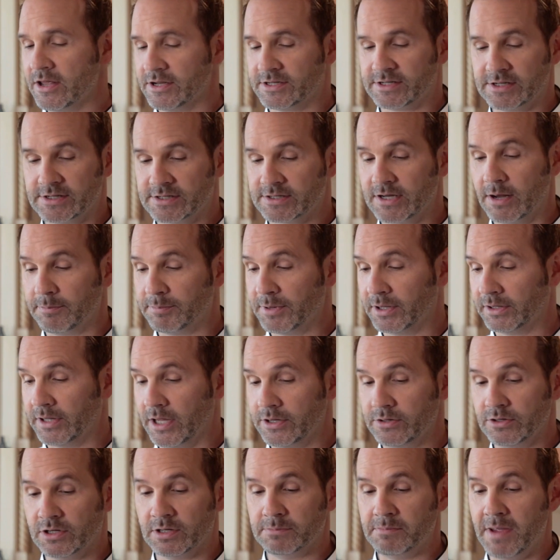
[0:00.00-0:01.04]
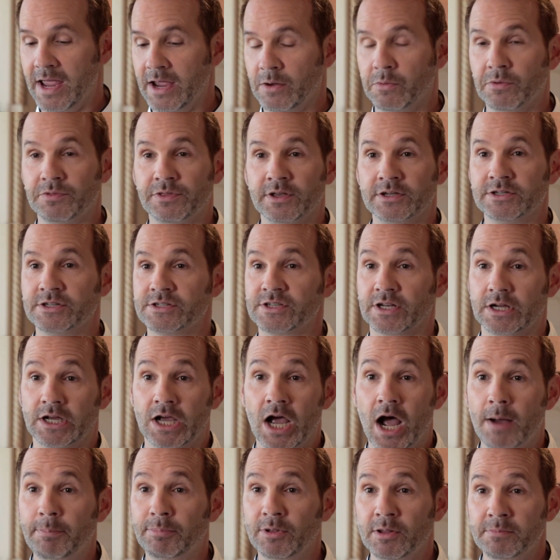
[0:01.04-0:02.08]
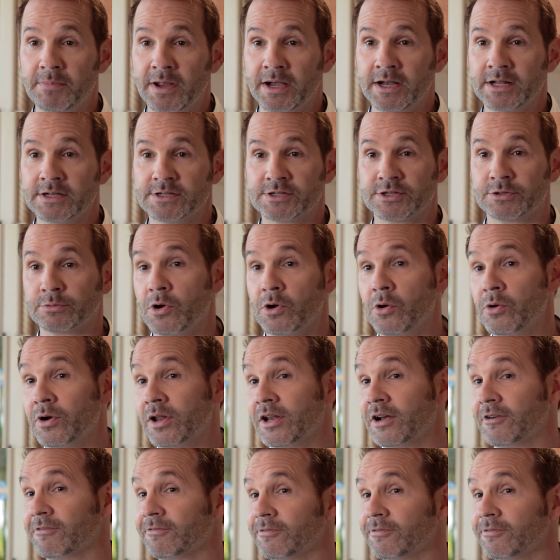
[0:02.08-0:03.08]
This is something that you can make within just a couple of minutes, throw it in a